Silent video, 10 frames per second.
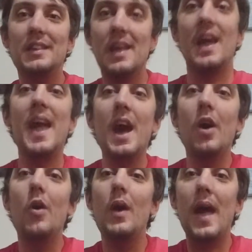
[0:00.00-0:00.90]
the
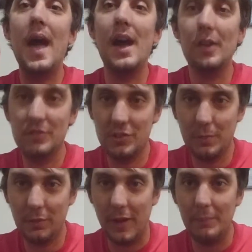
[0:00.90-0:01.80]
hell out of
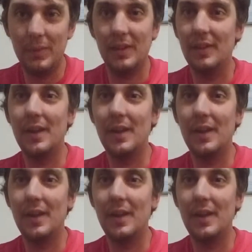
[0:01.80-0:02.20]
Super Rugby.